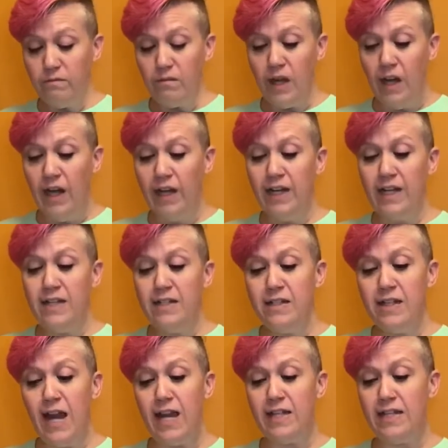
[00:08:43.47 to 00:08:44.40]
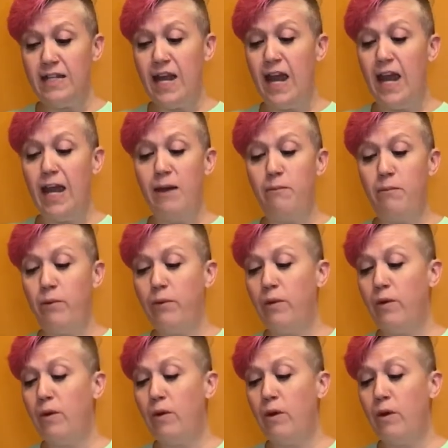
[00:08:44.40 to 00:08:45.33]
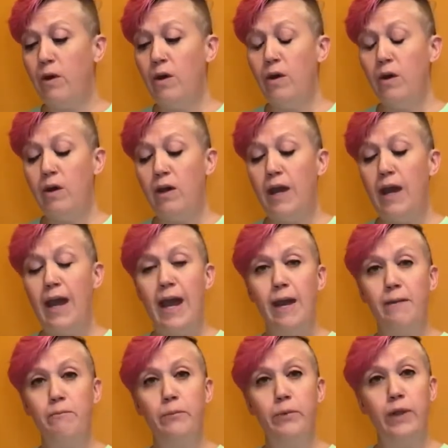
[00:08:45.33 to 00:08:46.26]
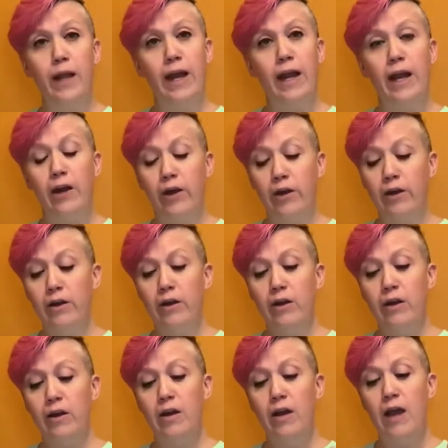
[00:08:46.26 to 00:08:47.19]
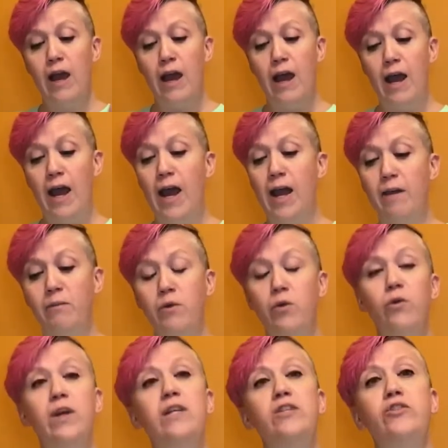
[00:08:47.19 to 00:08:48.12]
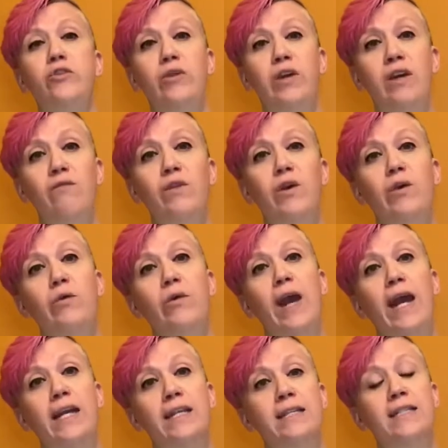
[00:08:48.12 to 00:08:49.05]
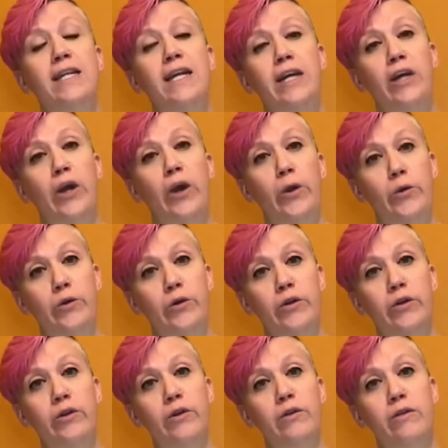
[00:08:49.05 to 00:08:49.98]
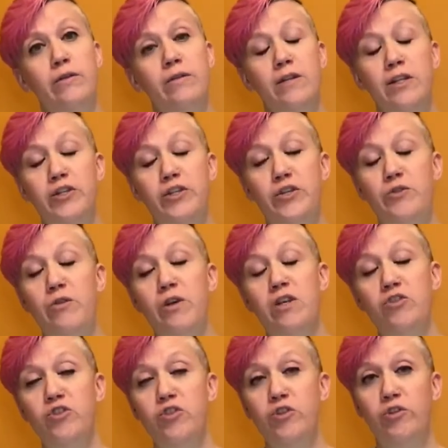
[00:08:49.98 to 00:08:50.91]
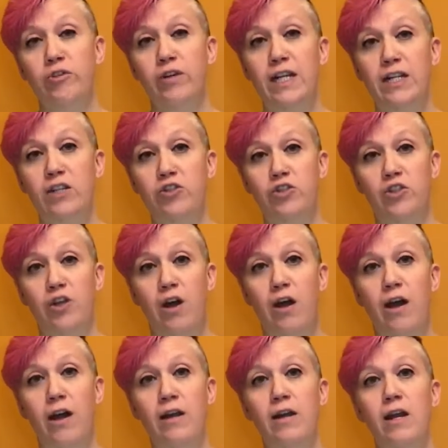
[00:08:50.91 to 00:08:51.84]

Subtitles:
a cassette tape and player, I'm going to give you a decoder that you can screenshot,